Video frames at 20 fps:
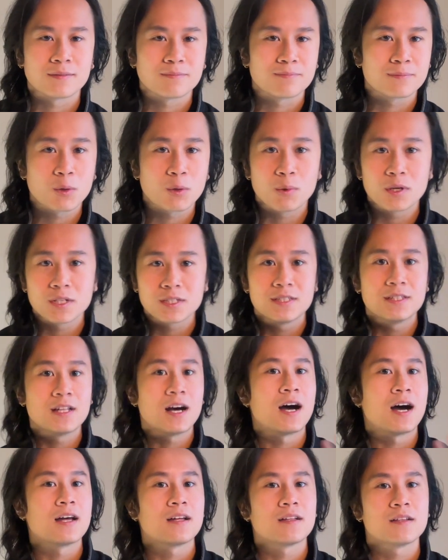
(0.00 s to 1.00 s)
was
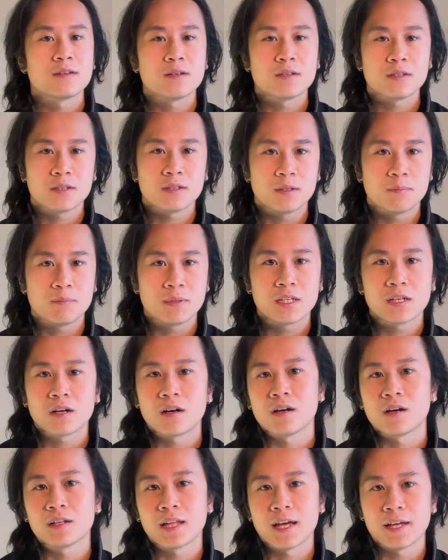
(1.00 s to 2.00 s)
not the be
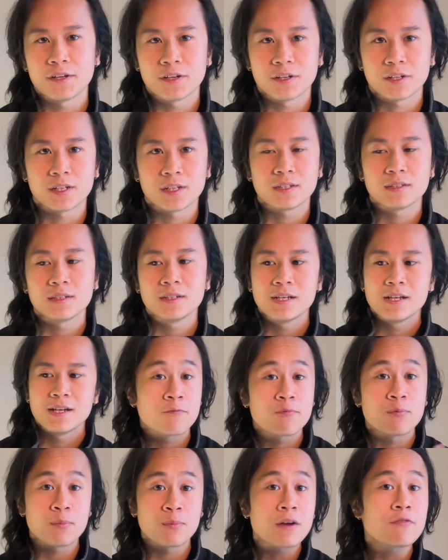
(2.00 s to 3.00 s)
all end all.
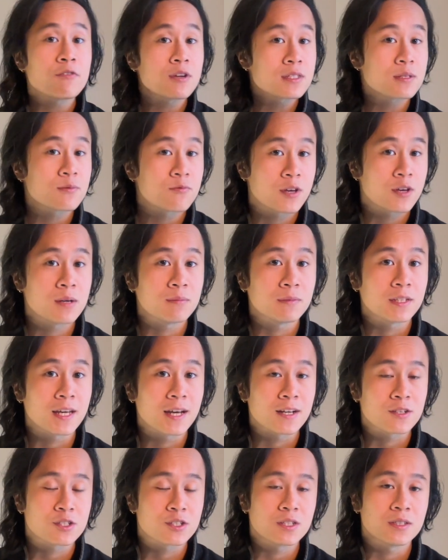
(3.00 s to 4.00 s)
My friends and family
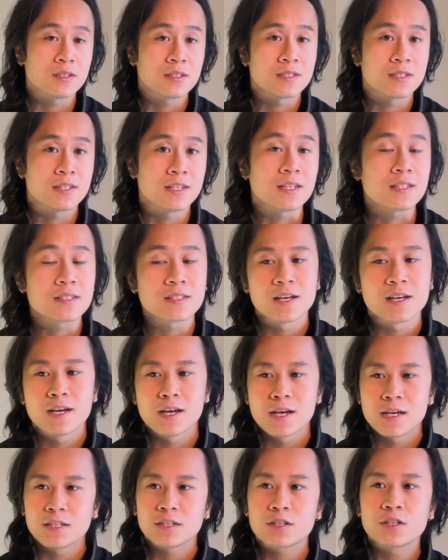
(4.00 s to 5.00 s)
actually in the States,
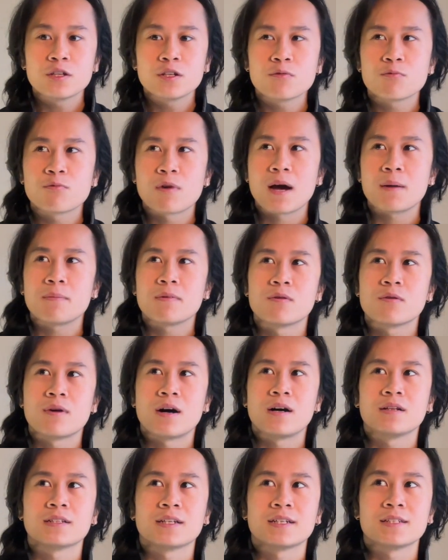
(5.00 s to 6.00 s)
they couldn't wrap
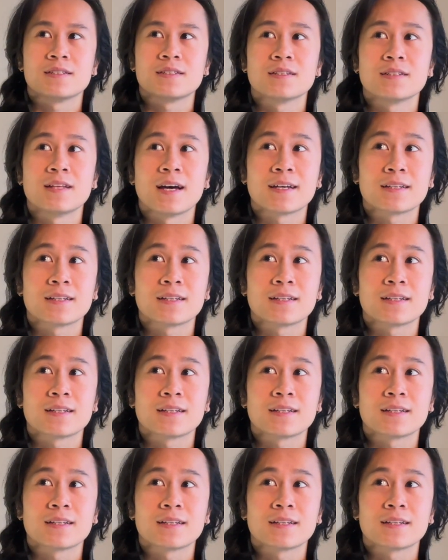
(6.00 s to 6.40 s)
around the idea that I